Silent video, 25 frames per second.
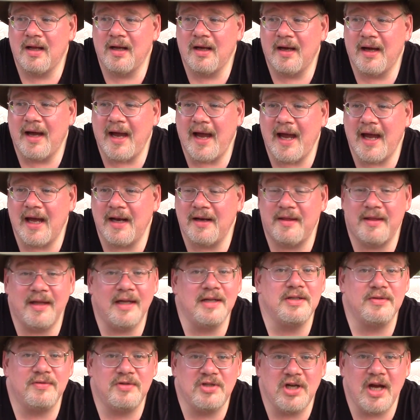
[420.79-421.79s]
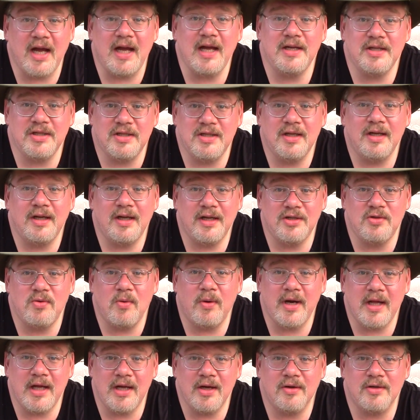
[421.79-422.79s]
and things have changed in
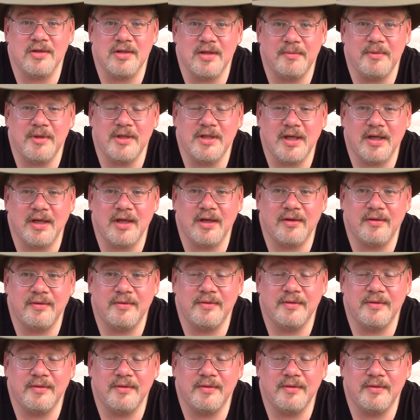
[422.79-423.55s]
20 years, let me tell you.